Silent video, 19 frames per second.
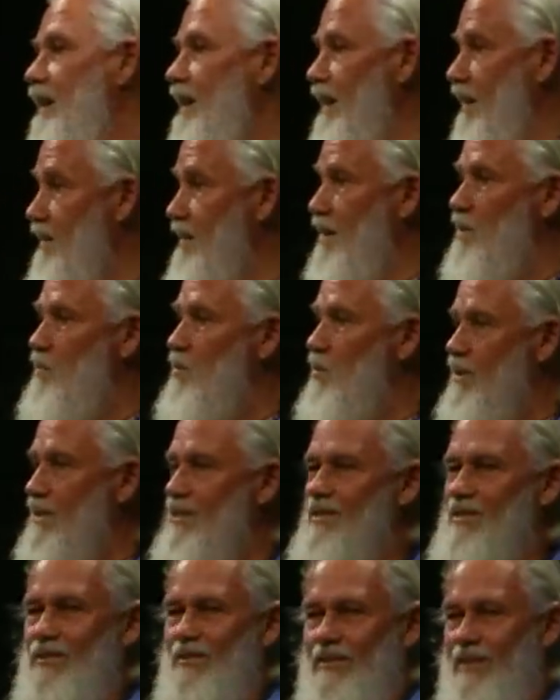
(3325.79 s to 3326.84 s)
And then pretty
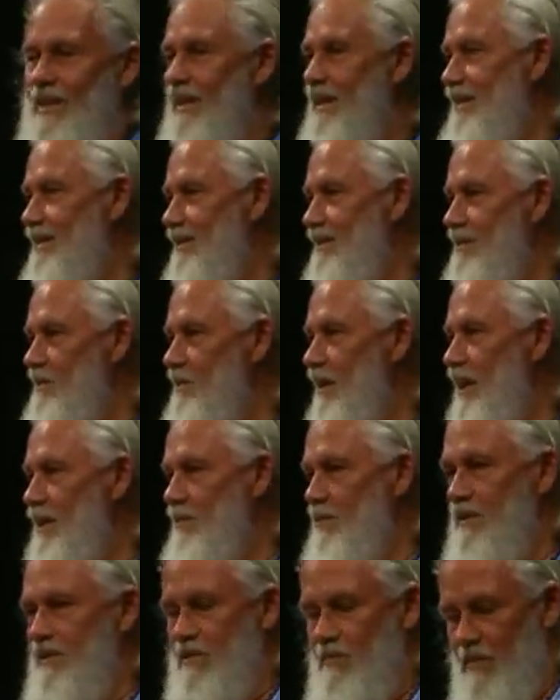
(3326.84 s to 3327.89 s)
soon they had this
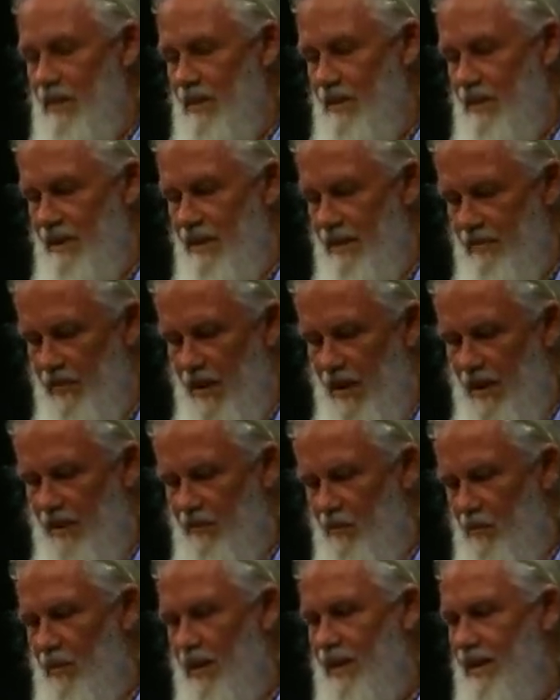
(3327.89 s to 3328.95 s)
fabulous meal, and
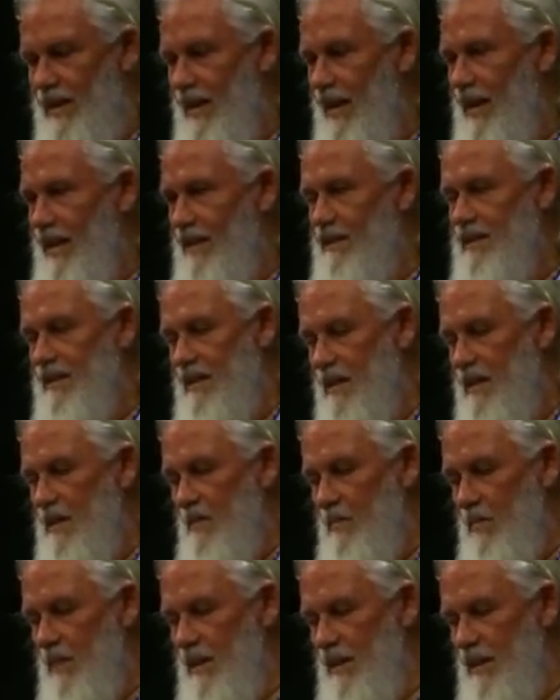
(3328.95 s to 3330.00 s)
everybody ate.
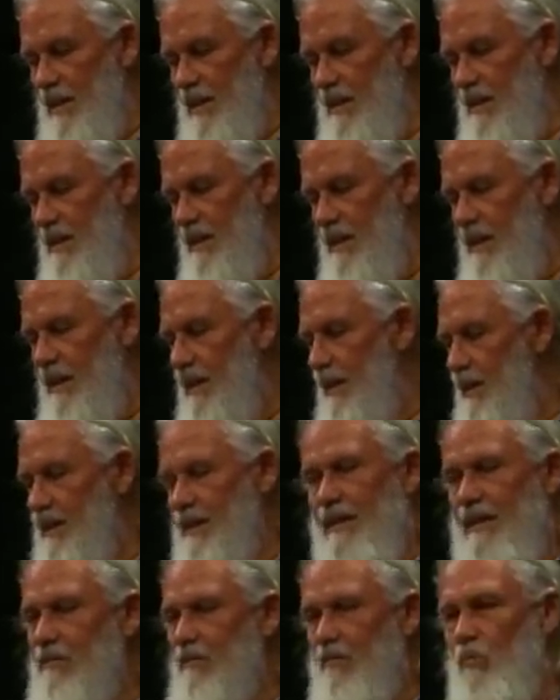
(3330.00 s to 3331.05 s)
But he
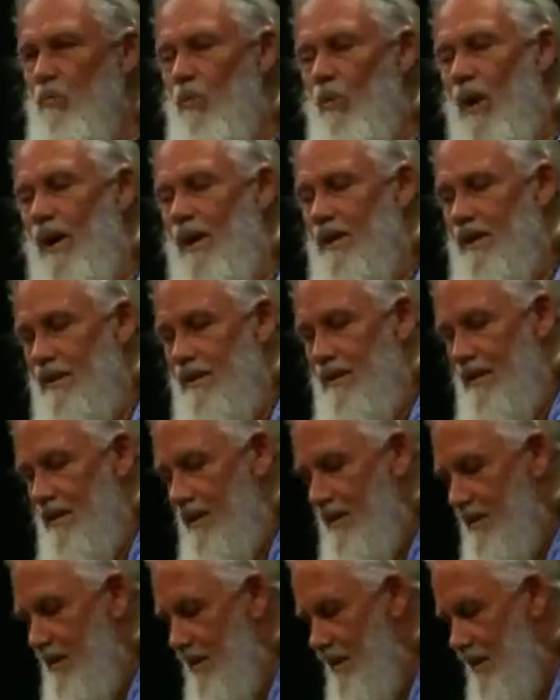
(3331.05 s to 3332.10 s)
never wanted,
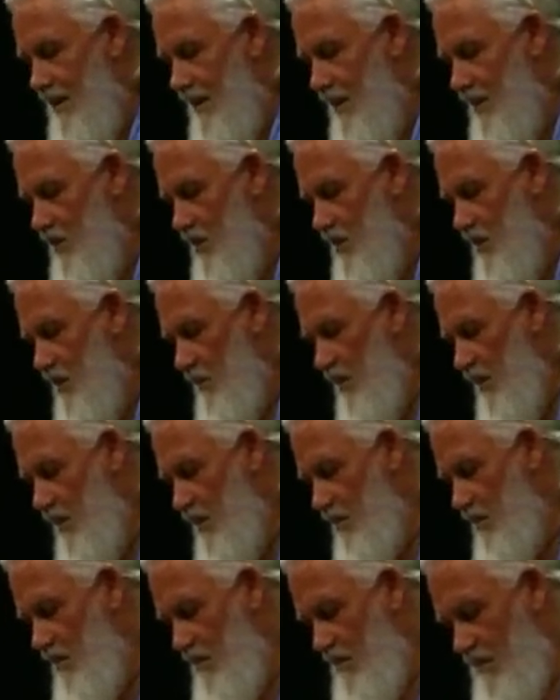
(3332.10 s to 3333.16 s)
it just
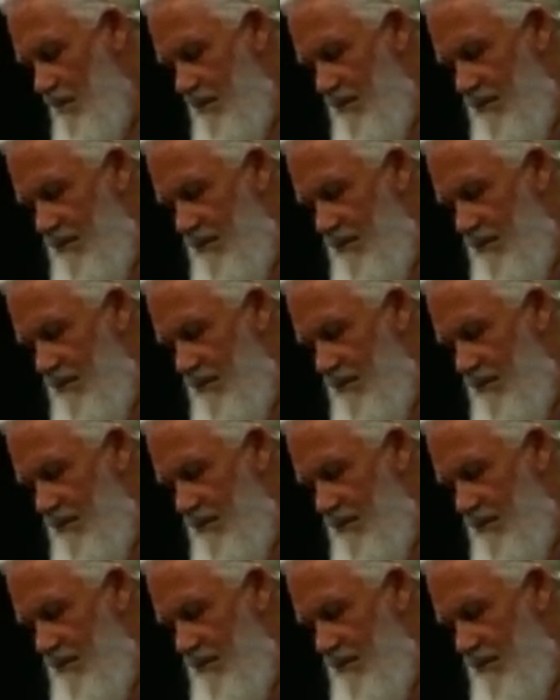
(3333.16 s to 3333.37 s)
appeared.